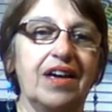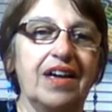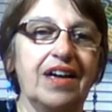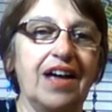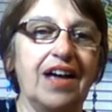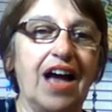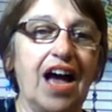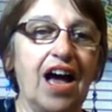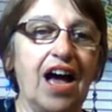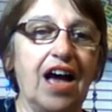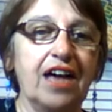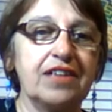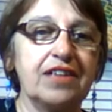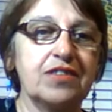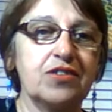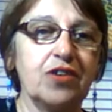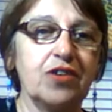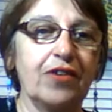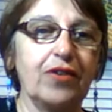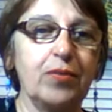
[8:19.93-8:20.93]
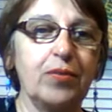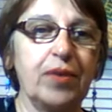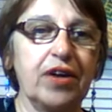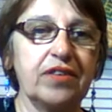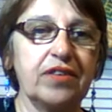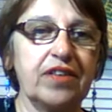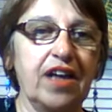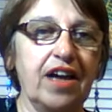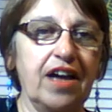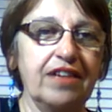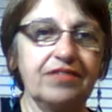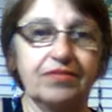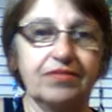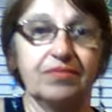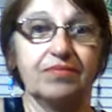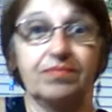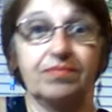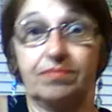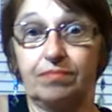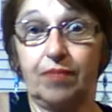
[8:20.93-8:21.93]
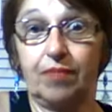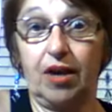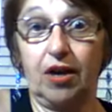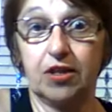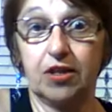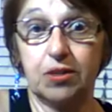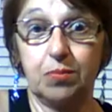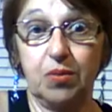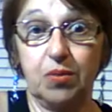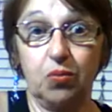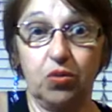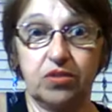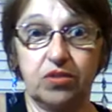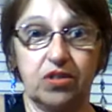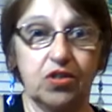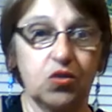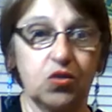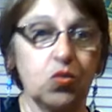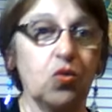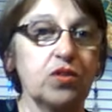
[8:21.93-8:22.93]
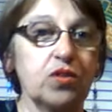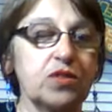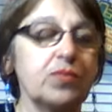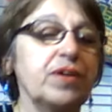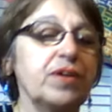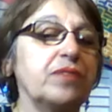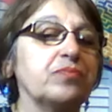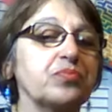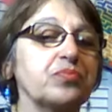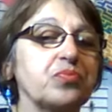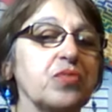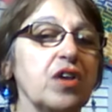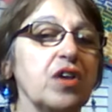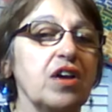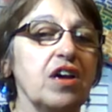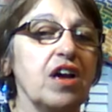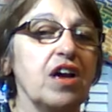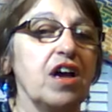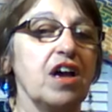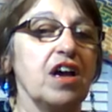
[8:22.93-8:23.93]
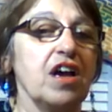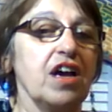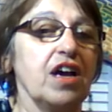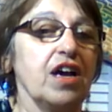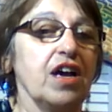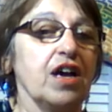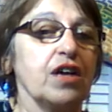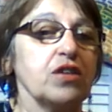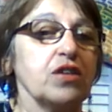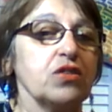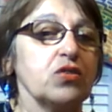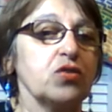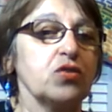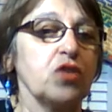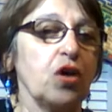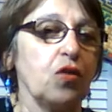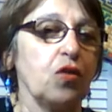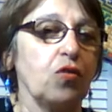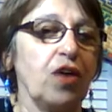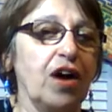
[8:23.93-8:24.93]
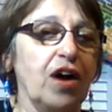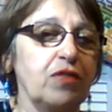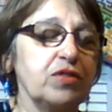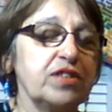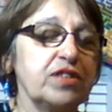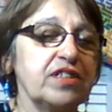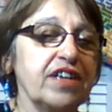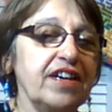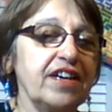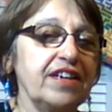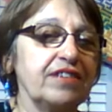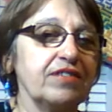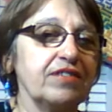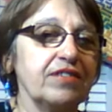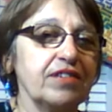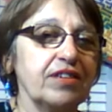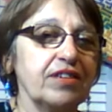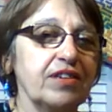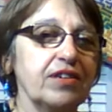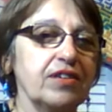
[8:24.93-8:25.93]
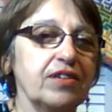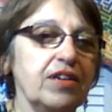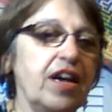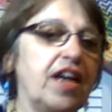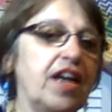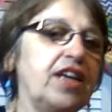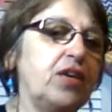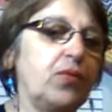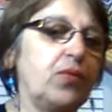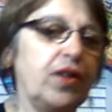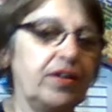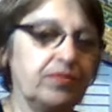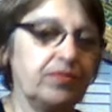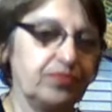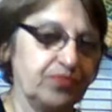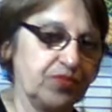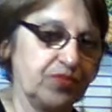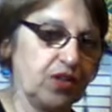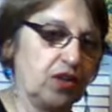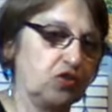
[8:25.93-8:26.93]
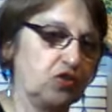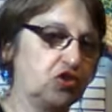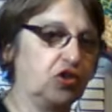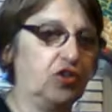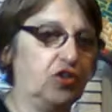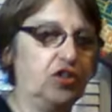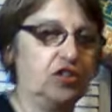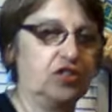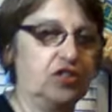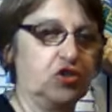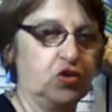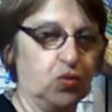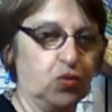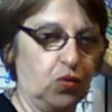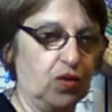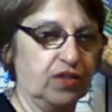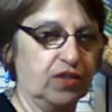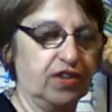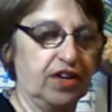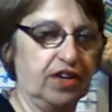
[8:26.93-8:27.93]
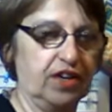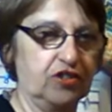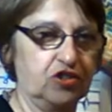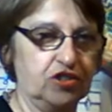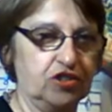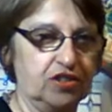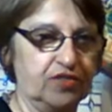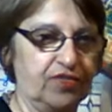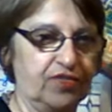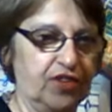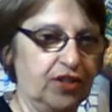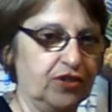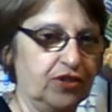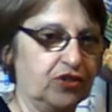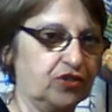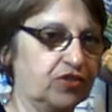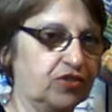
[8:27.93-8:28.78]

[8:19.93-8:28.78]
Hi, sorry about that. My husband wanted to talk to me. So I was saying, anyway, I'll show you the shawl that I just finished.